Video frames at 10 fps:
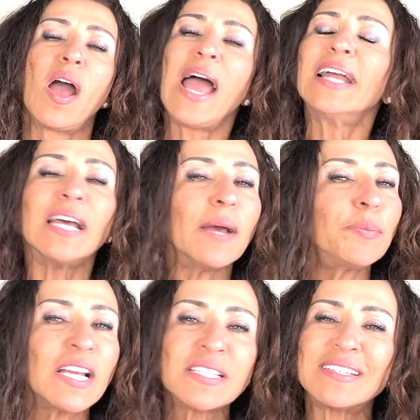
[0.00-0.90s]
And
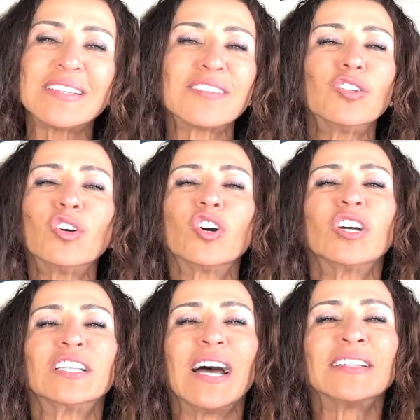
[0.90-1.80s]
plus it doesn't look
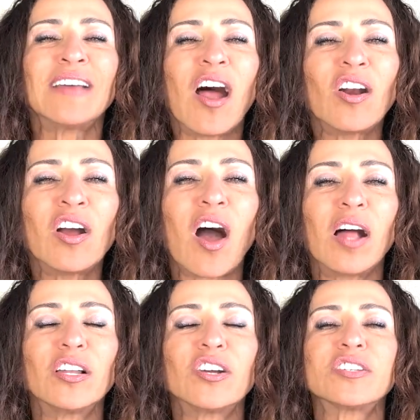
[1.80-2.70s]
good. Dark
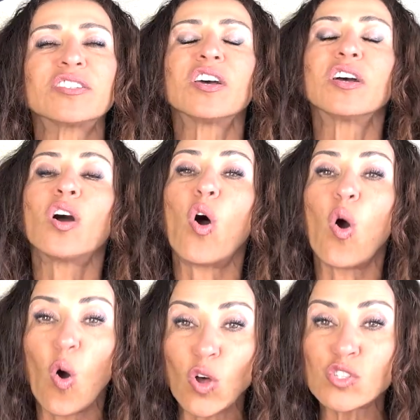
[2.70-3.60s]
colors
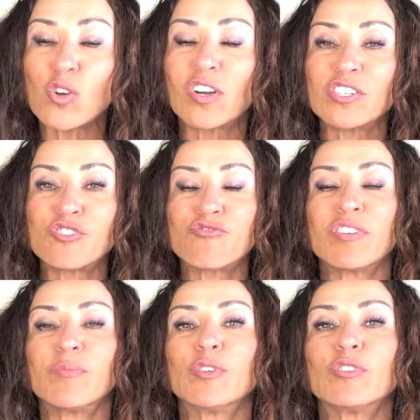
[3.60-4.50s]
also
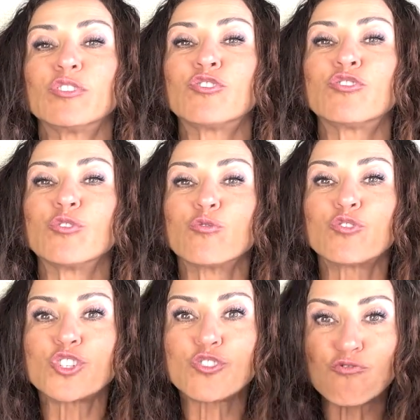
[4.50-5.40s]
contribute to
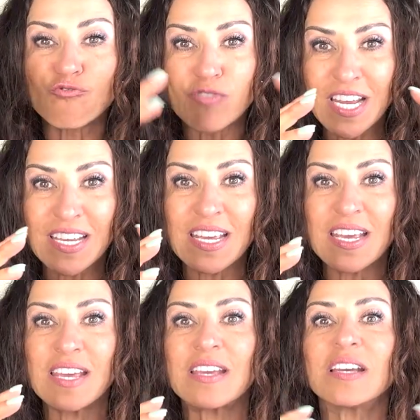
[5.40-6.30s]

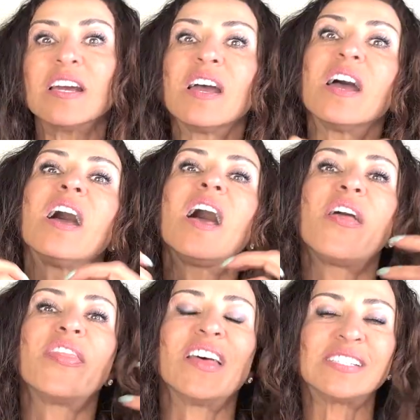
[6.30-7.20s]
shrinking
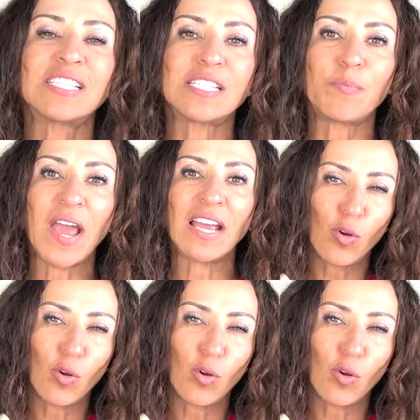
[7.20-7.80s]
the space.